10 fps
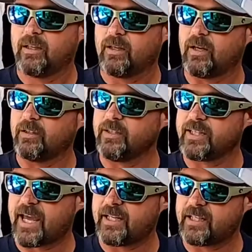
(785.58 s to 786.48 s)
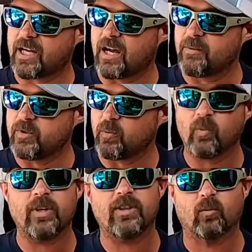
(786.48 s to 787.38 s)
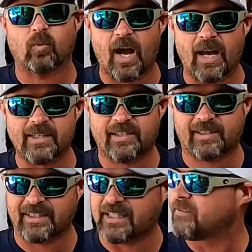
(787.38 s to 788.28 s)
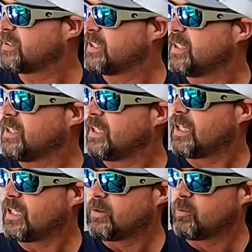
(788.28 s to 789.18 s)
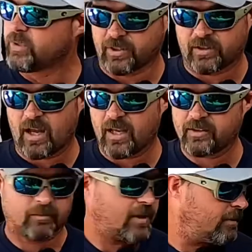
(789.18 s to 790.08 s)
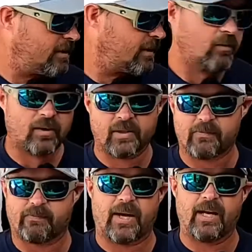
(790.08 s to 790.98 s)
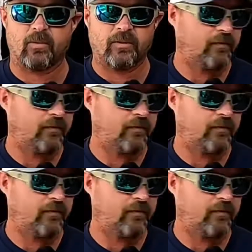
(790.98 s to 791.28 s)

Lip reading: Oh, look at that. And it comes with a rod sleeve, which is awesome. That means I don't have to buy one